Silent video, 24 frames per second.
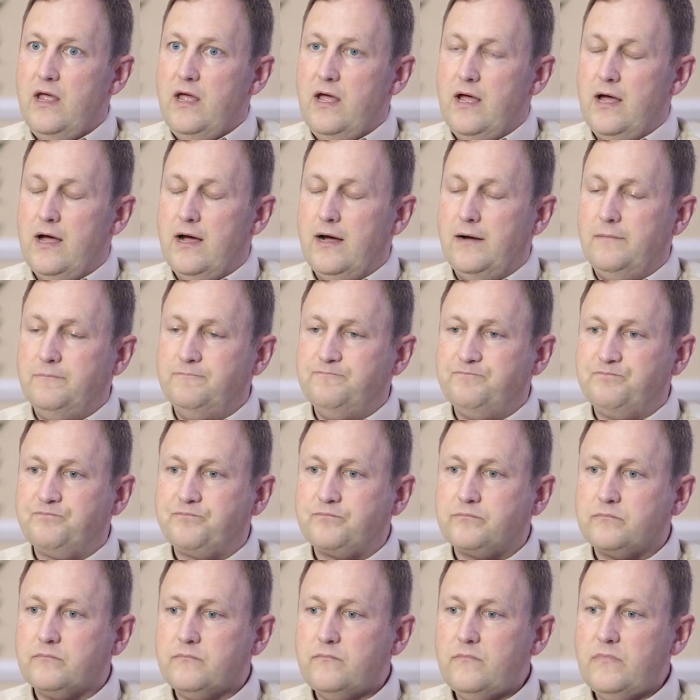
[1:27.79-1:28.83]
Um,
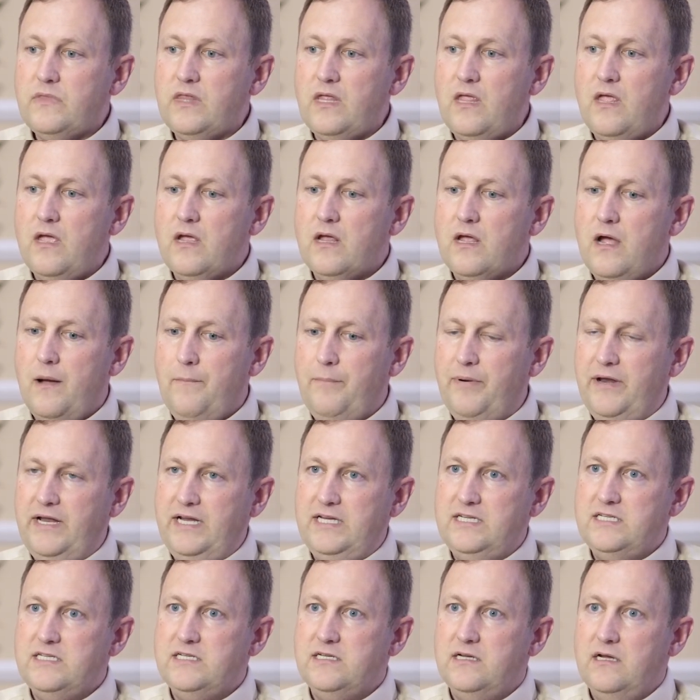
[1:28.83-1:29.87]

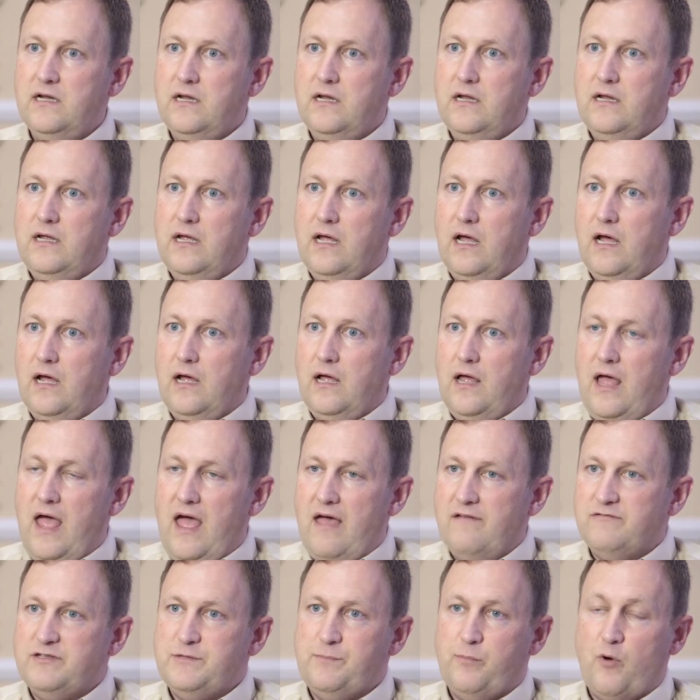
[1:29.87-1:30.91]
companies uh,
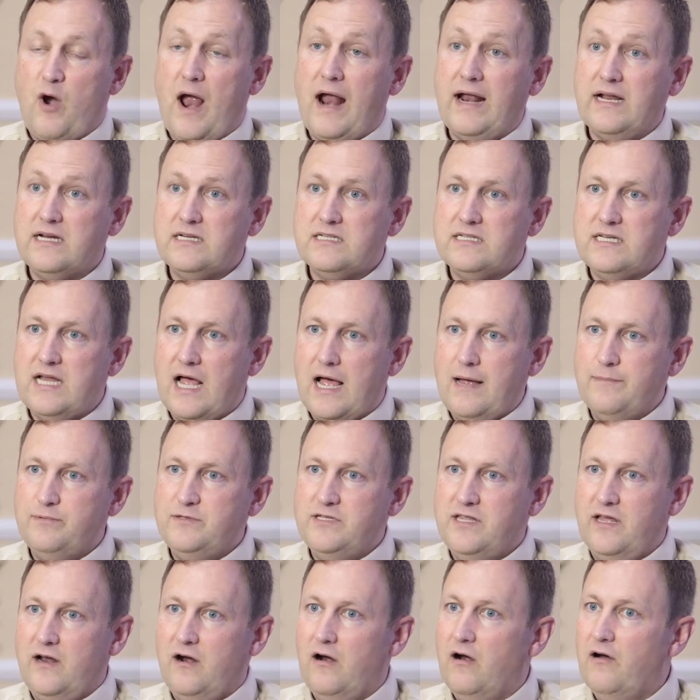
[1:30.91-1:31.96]
have sporadic stops
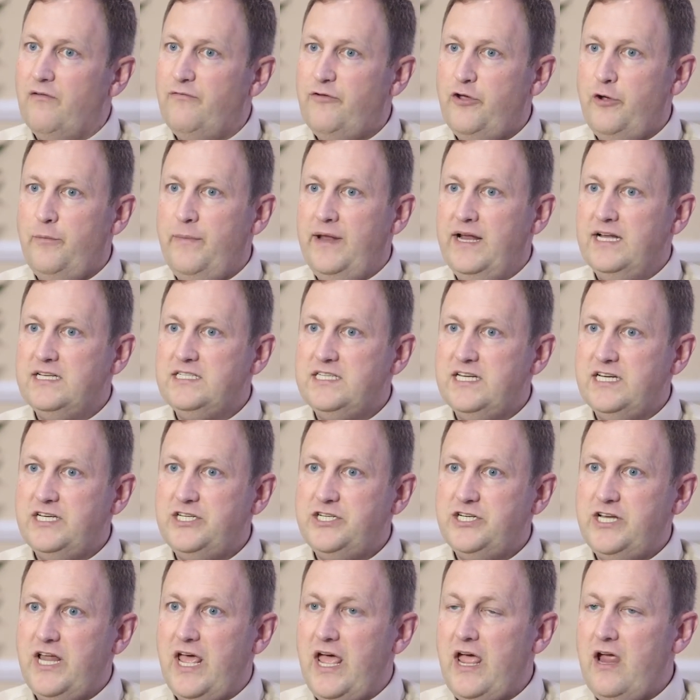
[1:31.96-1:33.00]
that are a few minutes
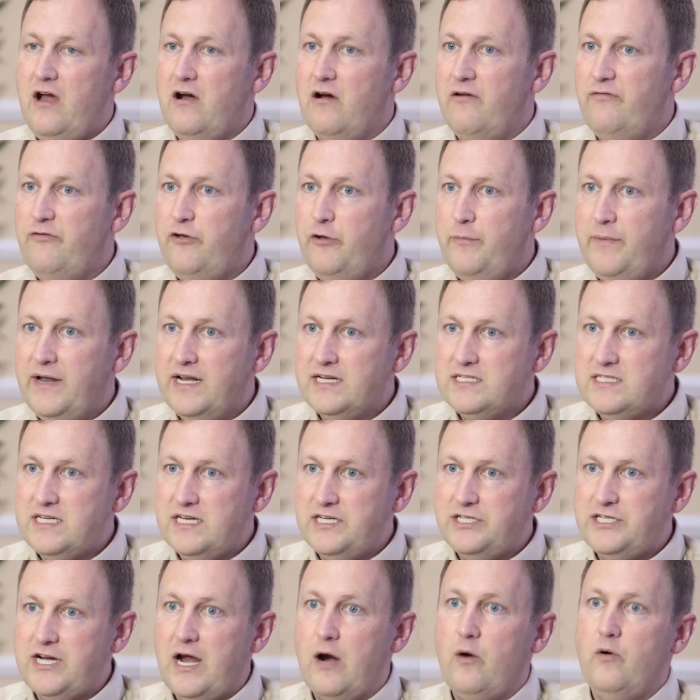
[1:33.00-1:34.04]
each day or a few minutes
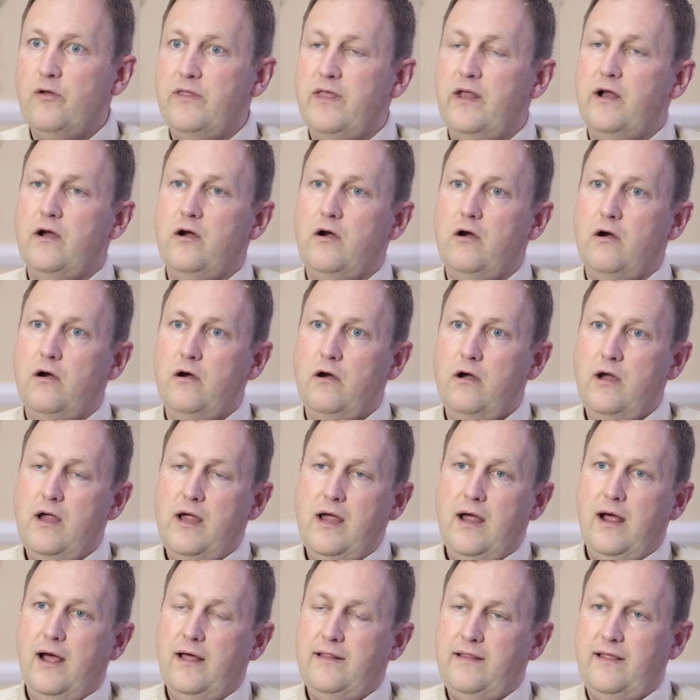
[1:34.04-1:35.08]
each hour that occur.
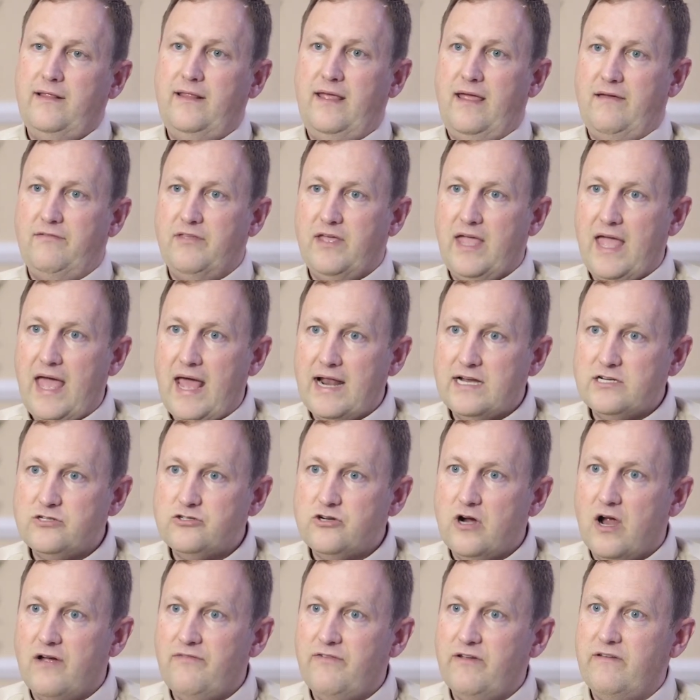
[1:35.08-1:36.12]
And then they have the
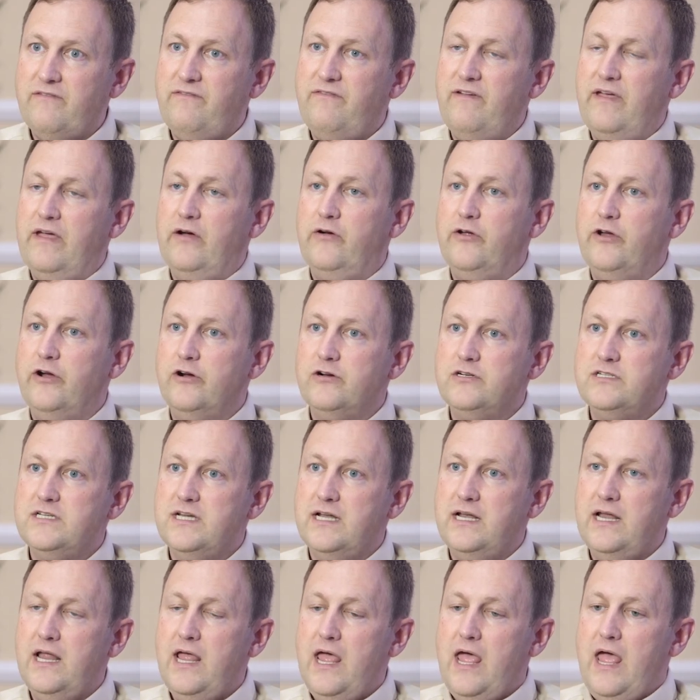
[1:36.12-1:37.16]
catastrophic failures.
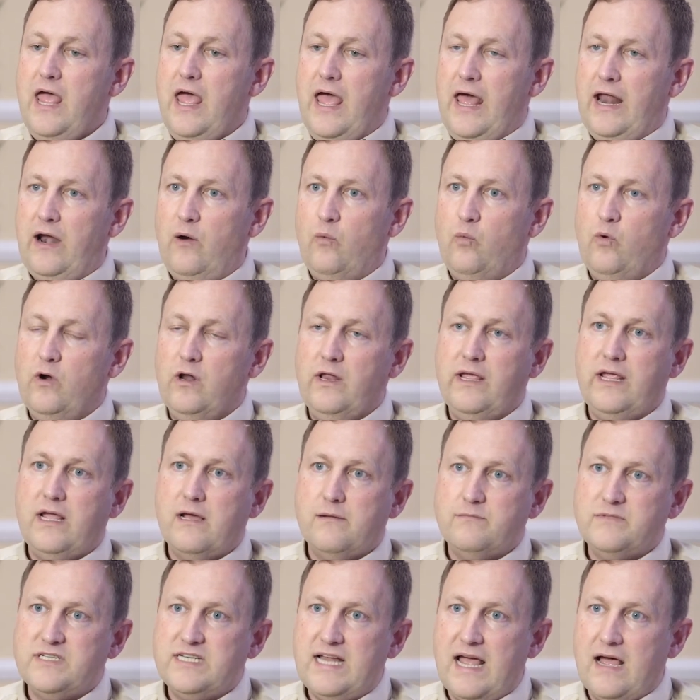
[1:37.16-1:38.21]
And, and it really
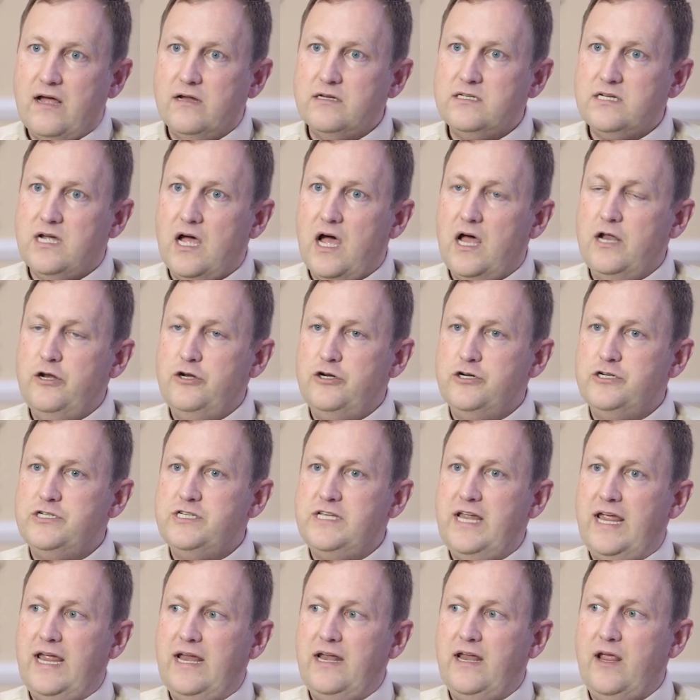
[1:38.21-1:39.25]
comes down to
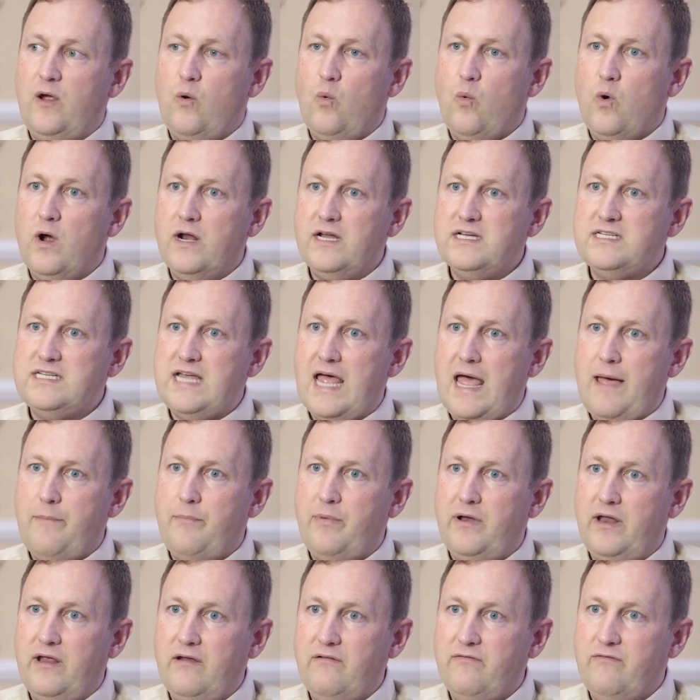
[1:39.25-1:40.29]
understanding what is
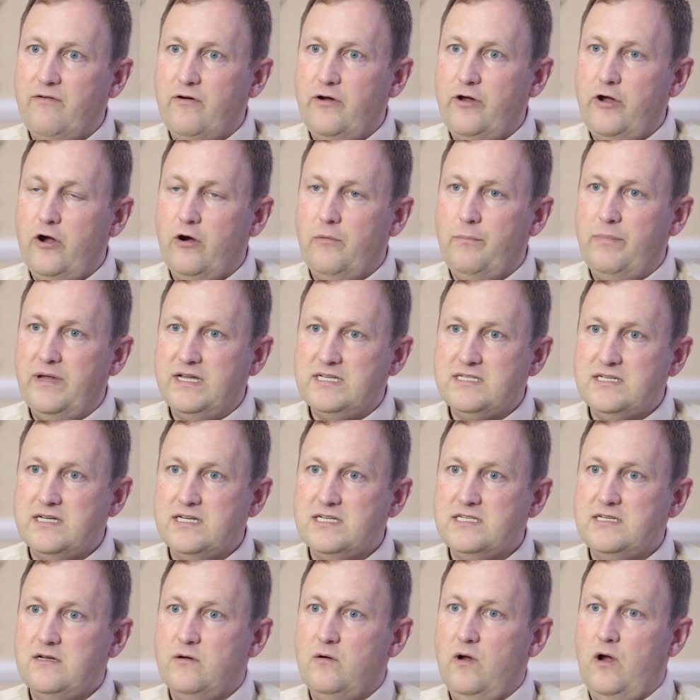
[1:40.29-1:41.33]
happening for your
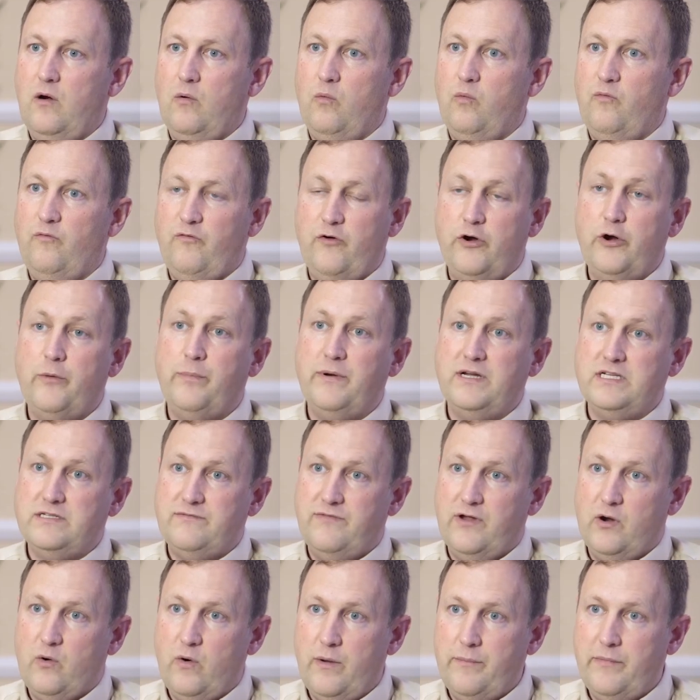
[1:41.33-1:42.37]
business and, or for your piece
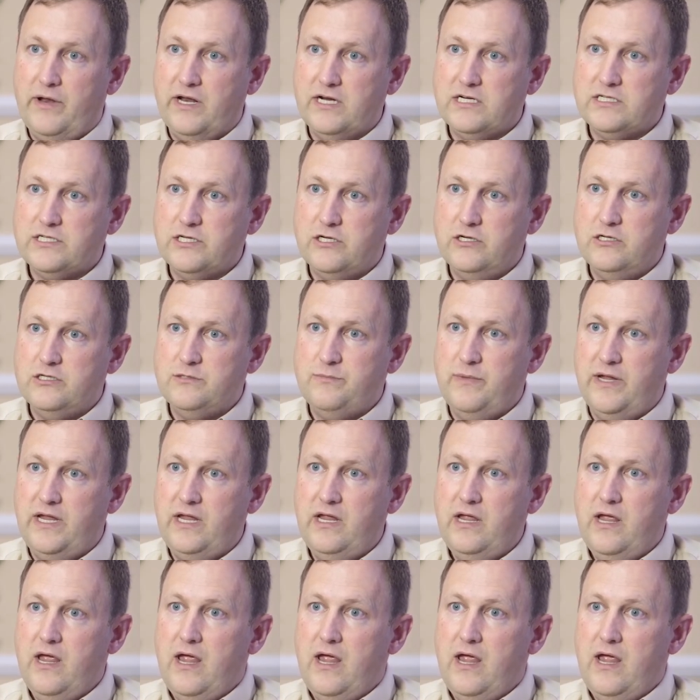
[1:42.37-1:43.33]
of equipment, excuse me,